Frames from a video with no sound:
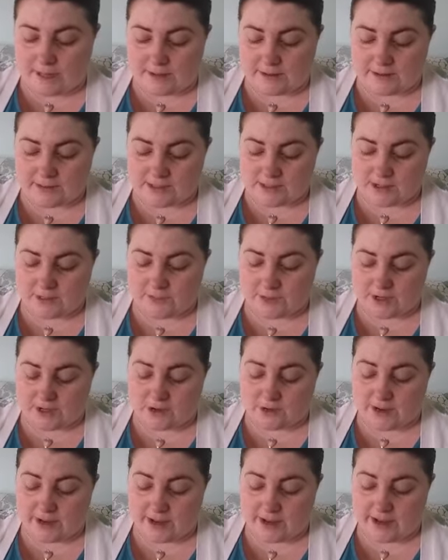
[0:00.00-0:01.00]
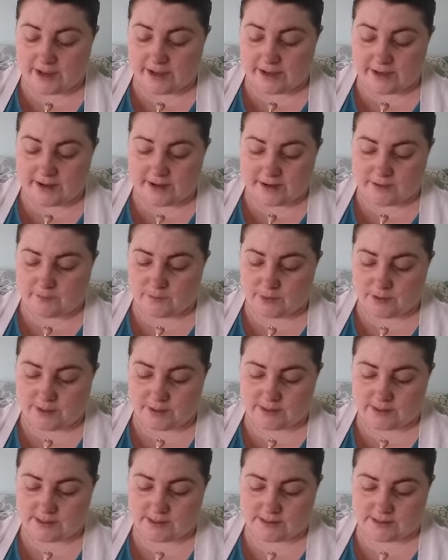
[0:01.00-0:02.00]
And so I'm going to go ahead and
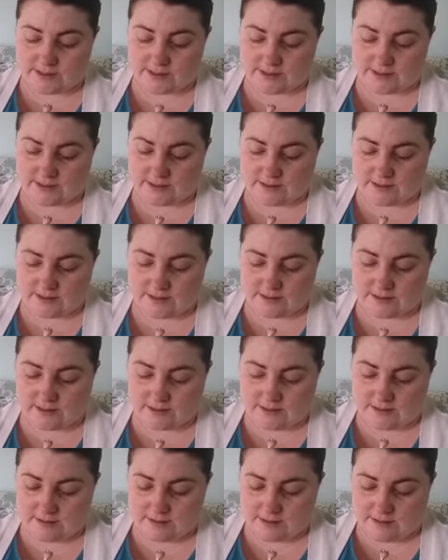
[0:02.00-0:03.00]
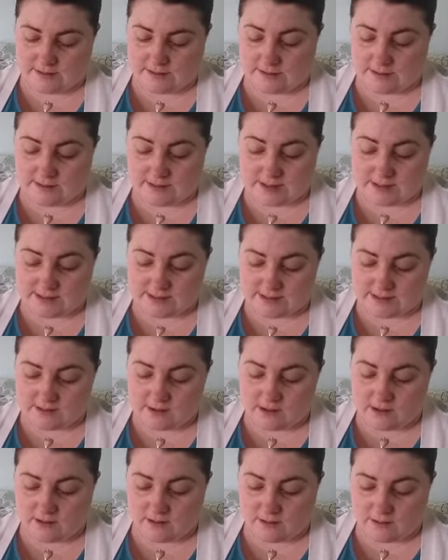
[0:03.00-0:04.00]
put this
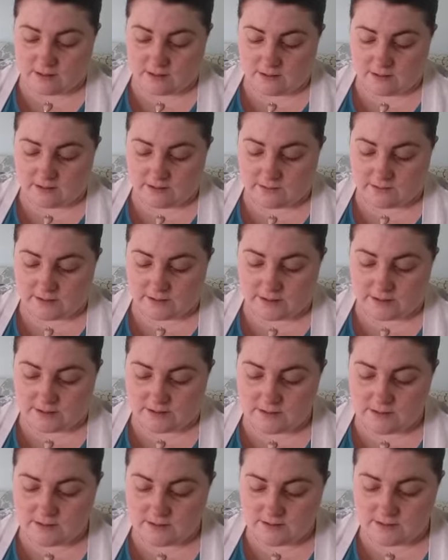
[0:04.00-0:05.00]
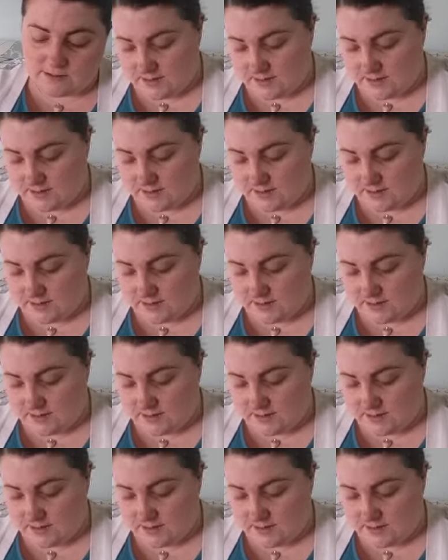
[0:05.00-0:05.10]
all over.